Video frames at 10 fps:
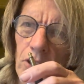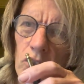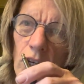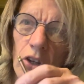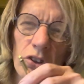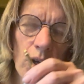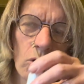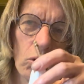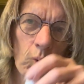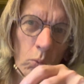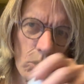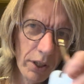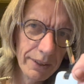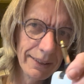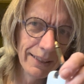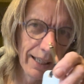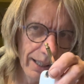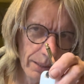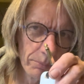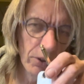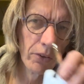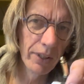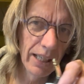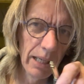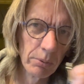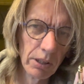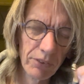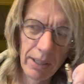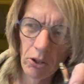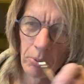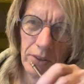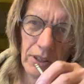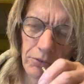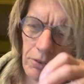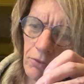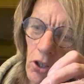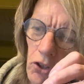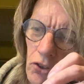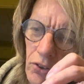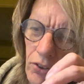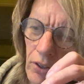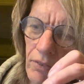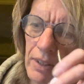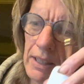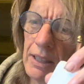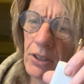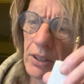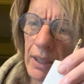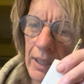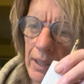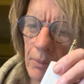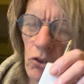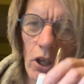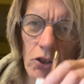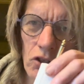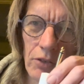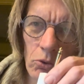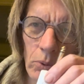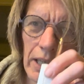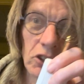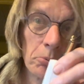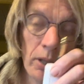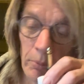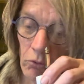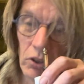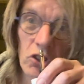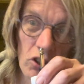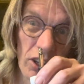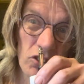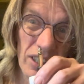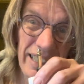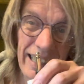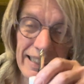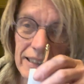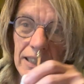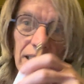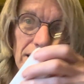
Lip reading: they charge one at a time on the cable, if you get what I mean. Different versions of these charge in different ways. Some of them are recharging case,